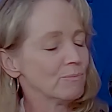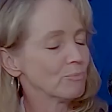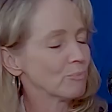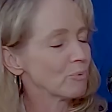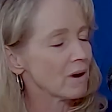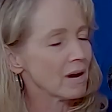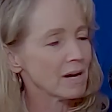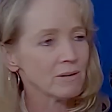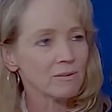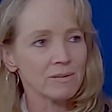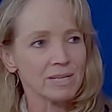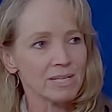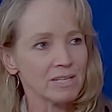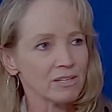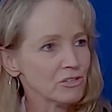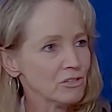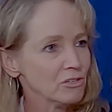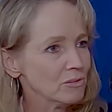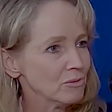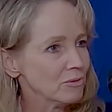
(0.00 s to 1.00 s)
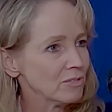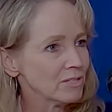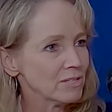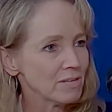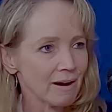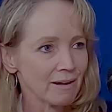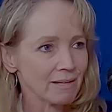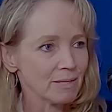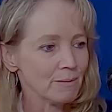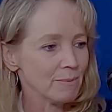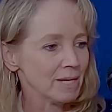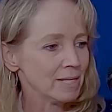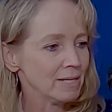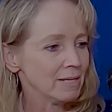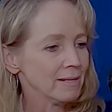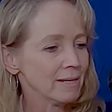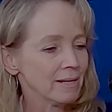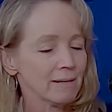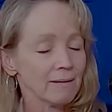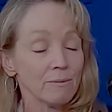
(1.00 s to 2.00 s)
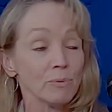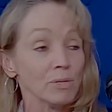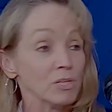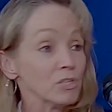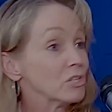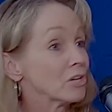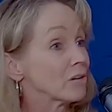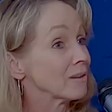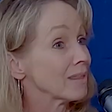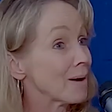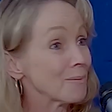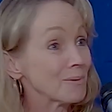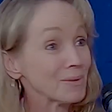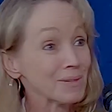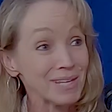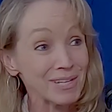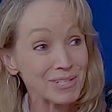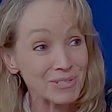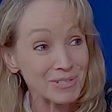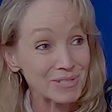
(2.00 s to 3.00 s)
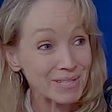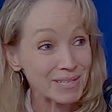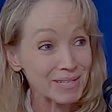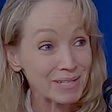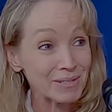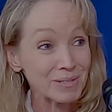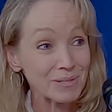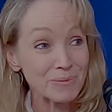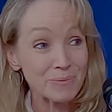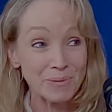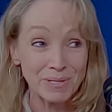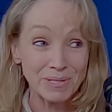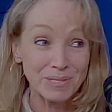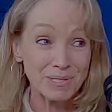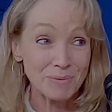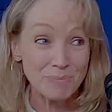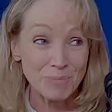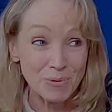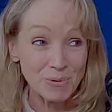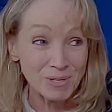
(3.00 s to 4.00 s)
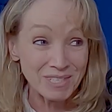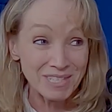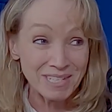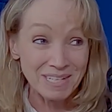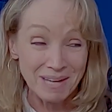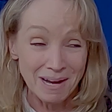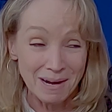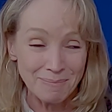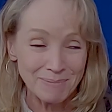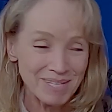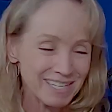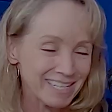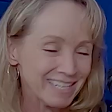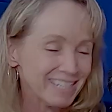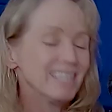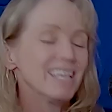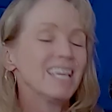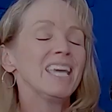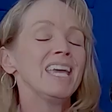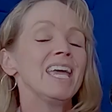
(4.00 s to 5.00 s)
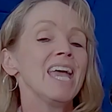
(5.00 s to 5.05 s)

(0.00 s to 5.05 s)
priority issues documented there. We share that with legislators once the board's adopted it.